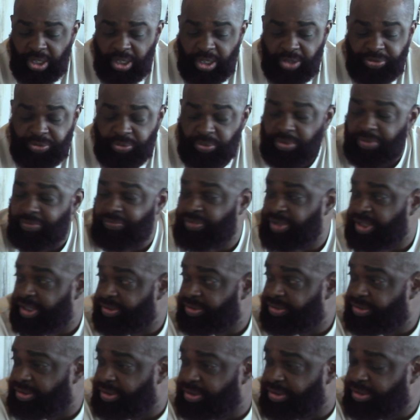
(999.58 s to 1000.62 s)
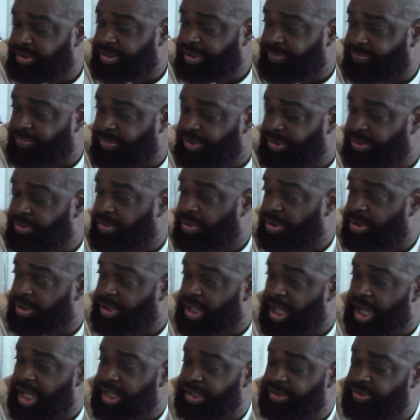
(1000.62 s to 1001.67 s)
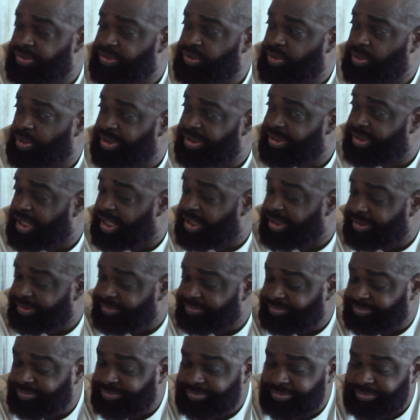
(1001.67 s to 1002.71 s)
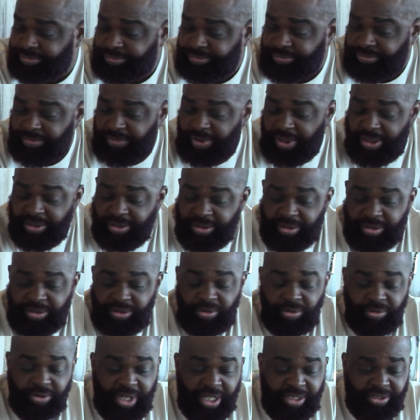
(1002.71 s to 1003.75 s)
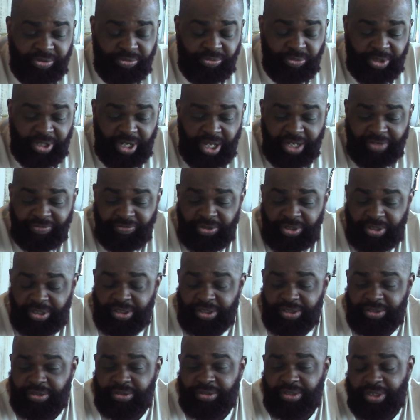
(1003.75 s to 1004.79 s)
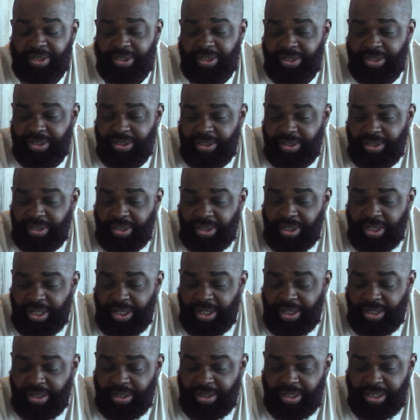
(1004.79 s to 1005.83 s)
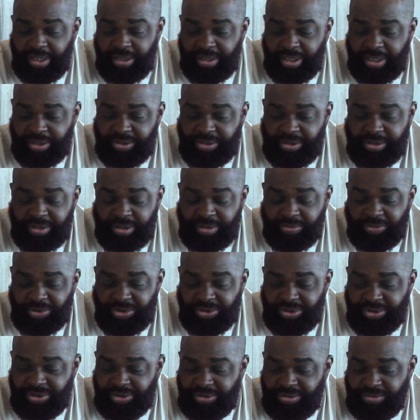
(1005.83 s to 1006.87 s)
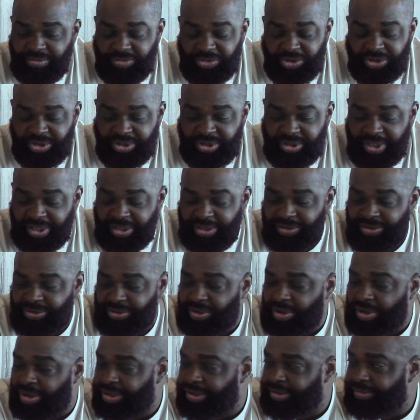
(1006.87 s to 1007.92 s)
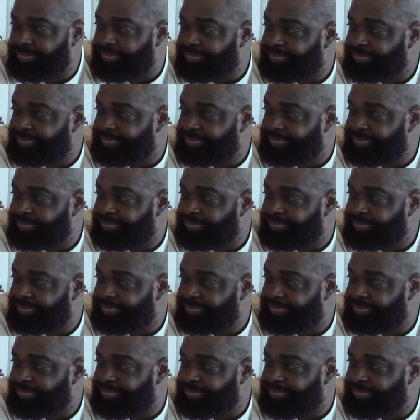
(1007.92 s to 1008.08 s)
through events and stuff we do online and storytelling. And so that's what Hyfin is, and that's we're just getting started.